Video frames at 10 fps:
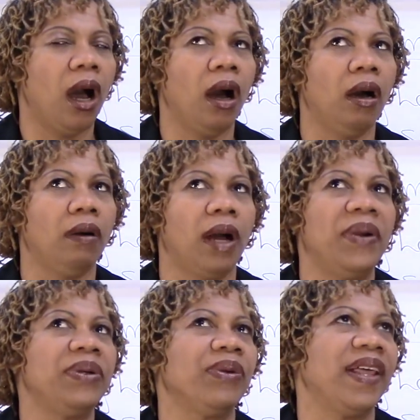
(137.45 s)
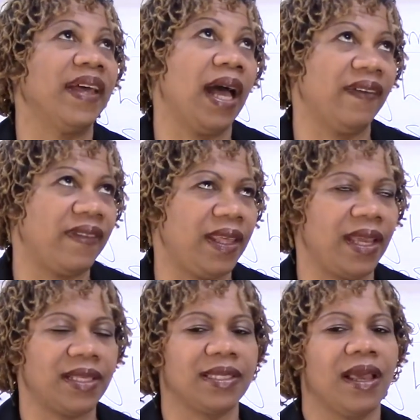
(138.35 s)
oh, I would rather have
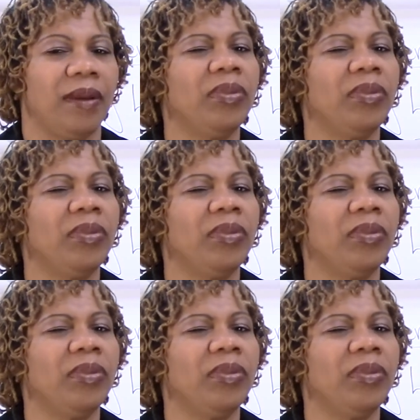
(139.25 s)
this.